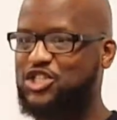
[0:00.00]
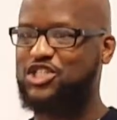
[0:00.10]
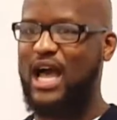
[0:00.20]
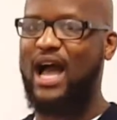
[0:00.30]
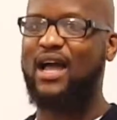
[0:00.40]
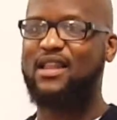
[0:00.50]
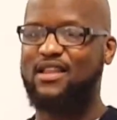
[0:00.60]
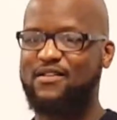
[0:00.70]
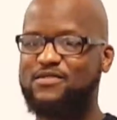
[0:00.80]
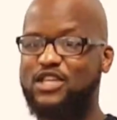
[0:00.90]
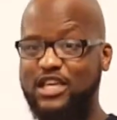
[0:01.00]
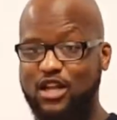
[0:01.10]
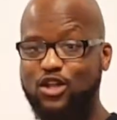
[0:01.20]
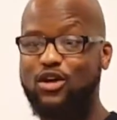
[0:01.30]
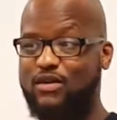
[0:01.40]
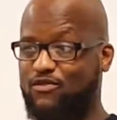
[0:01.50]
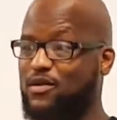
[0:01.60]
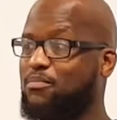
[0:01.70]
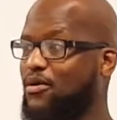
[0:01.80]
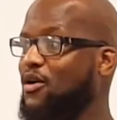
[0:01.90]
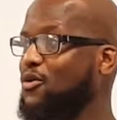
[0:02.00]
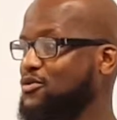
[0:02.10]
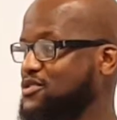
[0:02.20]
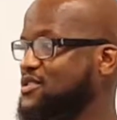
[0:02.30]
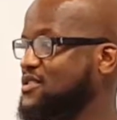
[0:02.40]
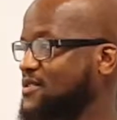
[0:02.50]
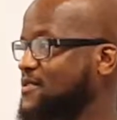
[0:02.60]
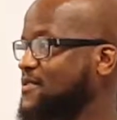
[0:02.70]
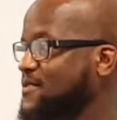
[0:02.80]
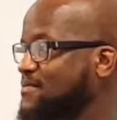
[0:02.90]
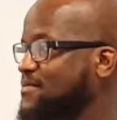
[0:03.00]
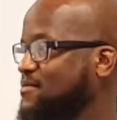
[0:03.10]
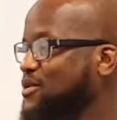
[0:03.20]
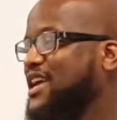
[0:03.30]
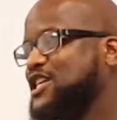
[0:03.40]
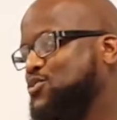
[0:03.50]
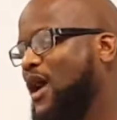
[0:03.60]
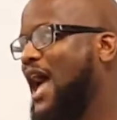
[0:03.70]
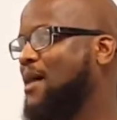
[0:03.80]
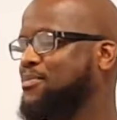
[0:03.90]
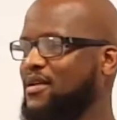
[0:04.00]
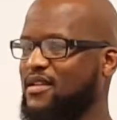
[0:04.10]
shot to get a look from the pros. But guess what happened?